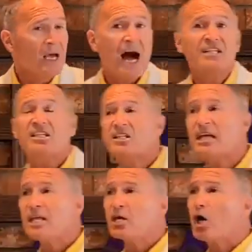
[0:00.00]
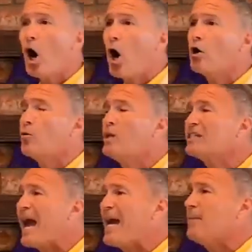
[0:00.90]
A synagogue was
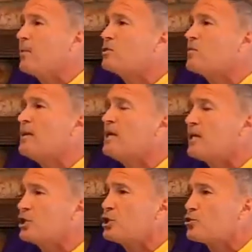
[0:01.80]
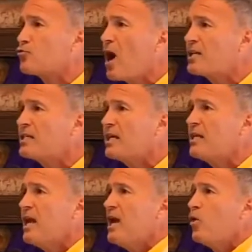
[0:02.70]
able to be constructed
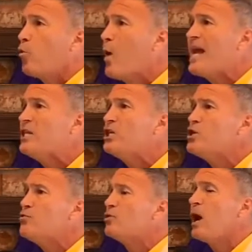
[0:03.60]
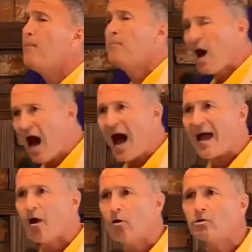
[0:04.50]
when you
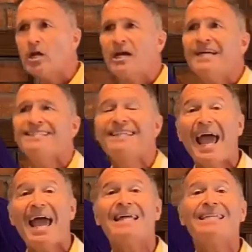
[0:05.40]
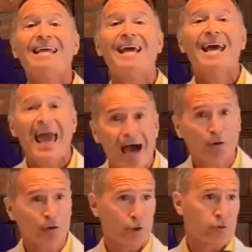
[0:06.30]
compiled ten
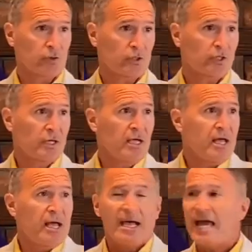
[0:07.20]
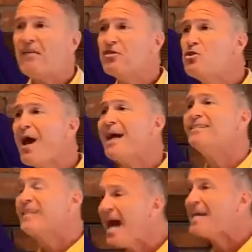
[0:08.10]
elders. If you had
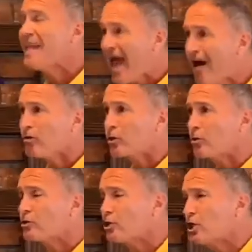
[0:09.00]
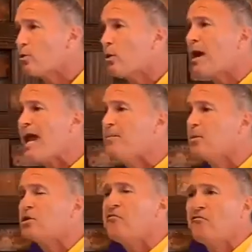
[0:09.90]
ten elders, you were able
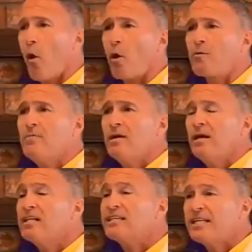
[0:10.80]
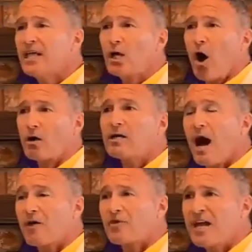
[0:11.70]
to form a synagogue, a
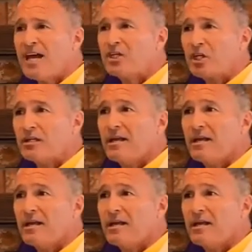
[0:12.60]
congregation.